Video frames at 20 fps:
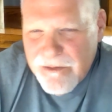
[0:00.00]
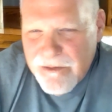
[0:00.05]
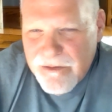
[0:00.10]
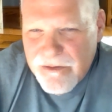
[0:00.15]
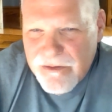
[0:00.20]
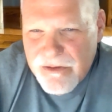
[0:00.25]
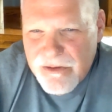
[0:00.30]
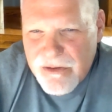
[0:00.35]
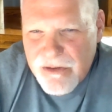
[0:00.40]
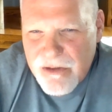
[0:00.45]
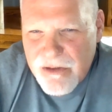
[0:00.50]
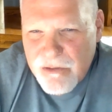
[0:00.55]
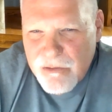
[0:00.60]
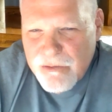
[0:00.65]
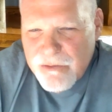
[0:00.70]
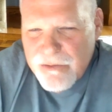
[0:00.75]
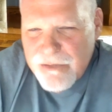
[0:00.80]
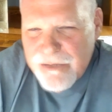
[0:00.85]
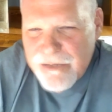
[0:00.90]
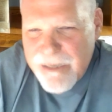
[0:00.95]

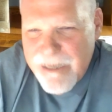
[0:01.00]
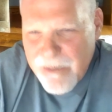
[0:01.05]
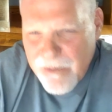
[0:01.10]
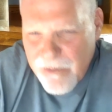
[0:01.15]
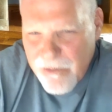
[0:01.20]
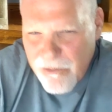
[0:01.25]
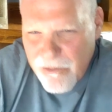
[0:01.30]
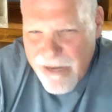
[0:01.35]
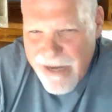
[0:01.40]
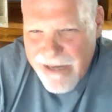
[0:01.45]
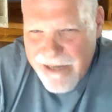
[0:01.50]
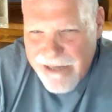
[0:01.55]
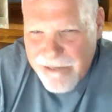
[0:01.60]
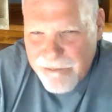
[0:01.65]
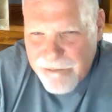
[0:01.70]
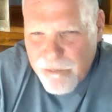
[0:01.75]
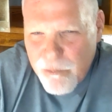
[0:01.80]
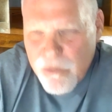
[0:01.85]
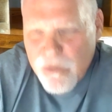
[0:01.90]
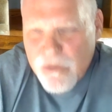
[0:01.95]
social
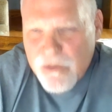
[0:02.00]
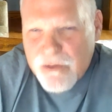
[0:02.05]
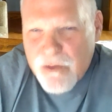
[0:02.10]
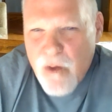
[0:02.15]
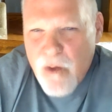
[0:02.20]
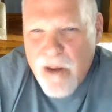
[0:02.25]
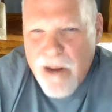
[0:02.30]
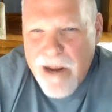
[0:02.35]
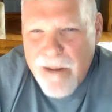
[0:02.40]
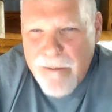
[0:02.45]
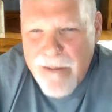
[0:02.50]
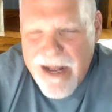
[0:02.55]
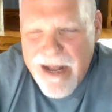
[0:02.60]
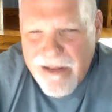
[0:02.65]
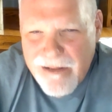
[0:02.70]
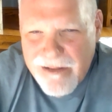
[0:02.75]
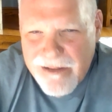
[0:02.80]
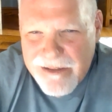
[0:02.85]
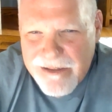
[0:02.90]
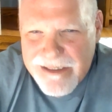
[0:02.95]
democratic bourgeois
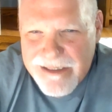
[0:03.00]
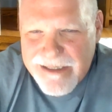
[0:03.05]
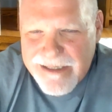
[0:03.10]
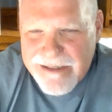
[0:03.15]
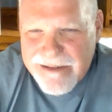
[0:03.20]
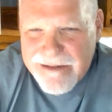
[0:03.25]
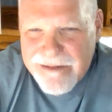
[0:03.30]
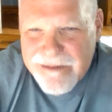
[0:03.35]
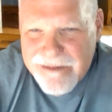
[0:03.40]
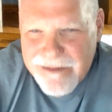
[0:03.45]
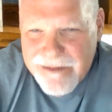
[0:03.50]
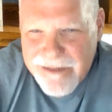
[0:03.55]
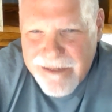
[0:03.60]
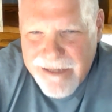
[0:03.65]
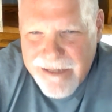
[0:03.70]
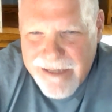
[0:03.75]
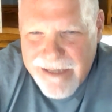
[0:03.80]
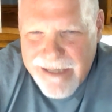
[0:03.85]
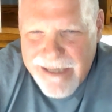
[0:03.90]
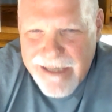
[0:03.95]
politic,
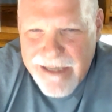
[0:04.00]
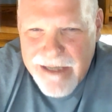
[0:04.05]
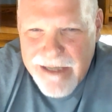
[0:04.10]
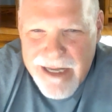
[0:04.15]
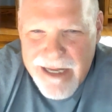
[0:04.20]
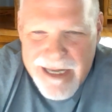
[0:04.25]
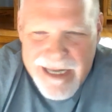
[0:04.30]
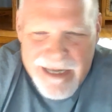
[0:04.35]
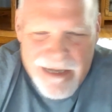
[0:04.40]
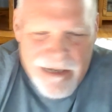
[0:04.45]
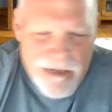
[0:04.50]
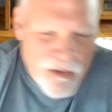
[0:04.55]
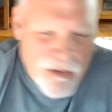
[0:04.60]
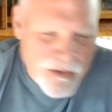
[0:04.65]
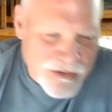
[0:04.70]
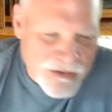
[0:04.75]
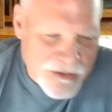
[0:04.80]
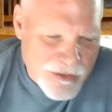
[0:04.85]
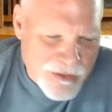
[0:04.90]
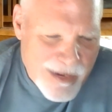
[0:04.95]
and it
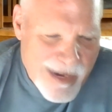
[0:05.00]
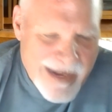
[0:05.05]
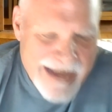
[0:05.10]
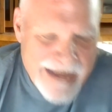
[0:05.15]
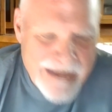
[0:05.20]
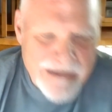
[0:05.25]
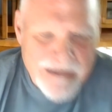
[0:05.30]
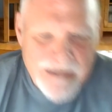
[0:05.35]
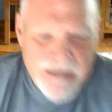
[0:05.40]
also had